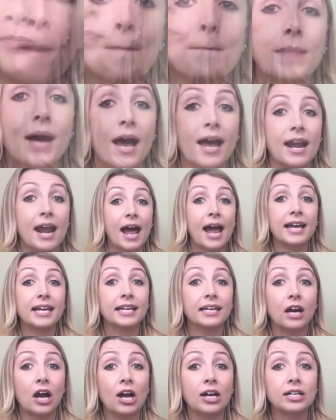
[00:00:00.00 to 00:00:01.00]
But I
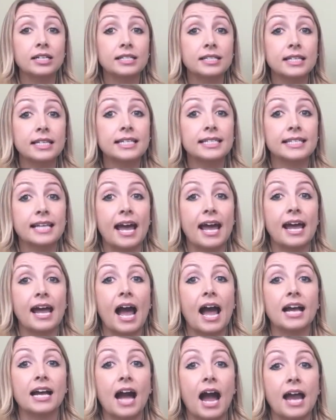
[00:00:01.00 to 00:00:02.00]
can honestly say
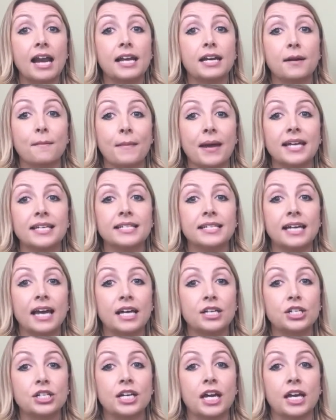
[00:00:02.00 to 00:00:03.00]
I got an amazing
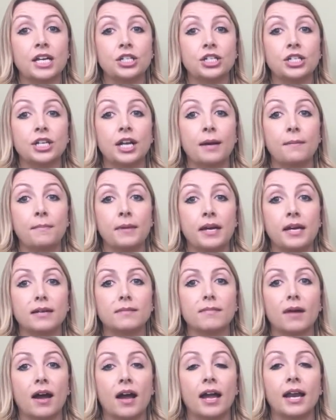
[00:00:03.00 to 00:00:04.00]
education at
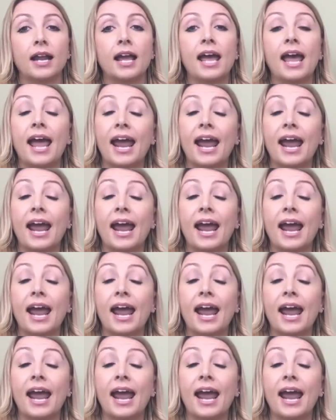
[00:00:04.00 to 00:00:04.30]
Piedmont,